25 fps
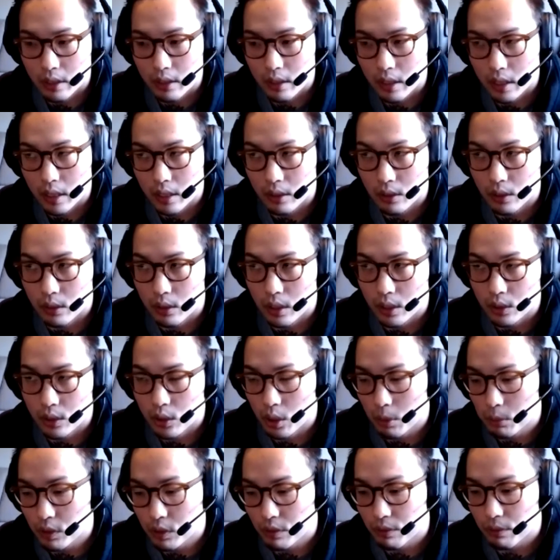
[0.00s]
in, in
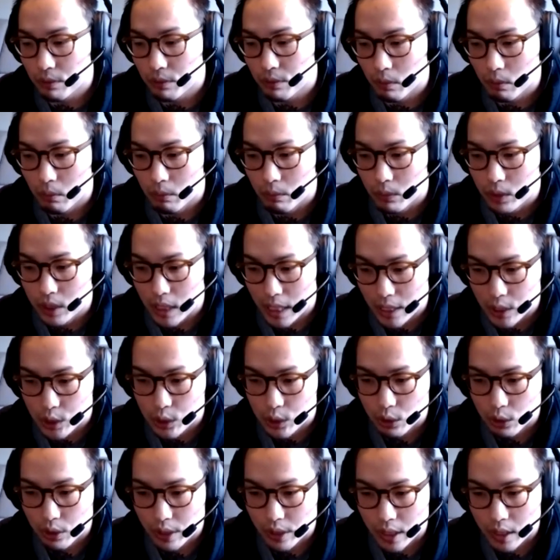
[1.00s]
terms of
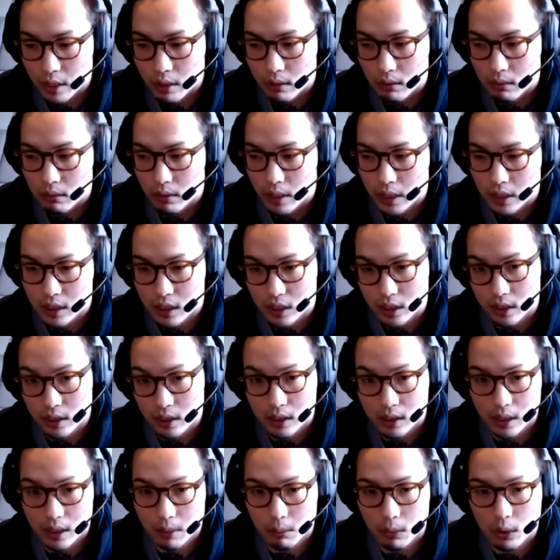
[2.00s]
texturing, it's
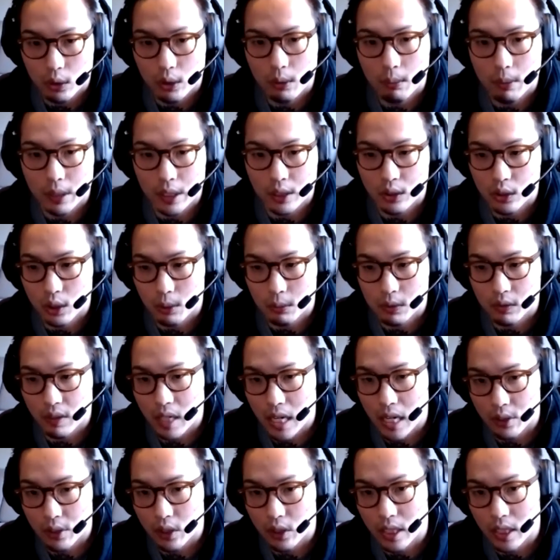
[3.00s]
similar, but in terms of
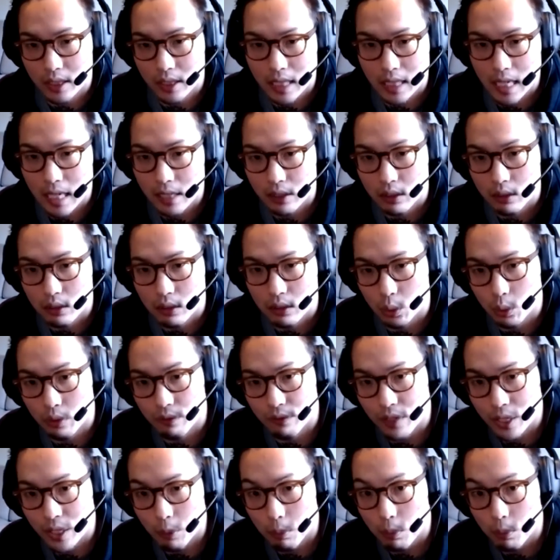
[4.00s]
how you get that to a
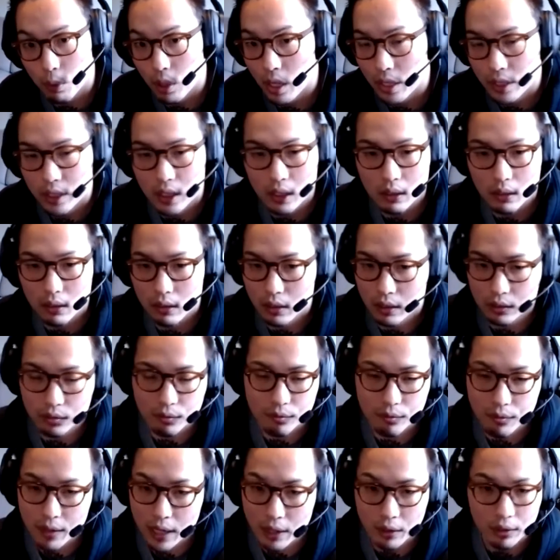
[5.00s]
final product is
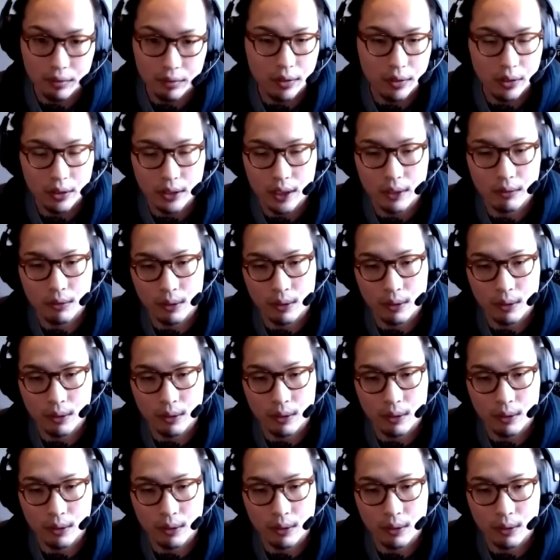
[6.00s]
very, very different.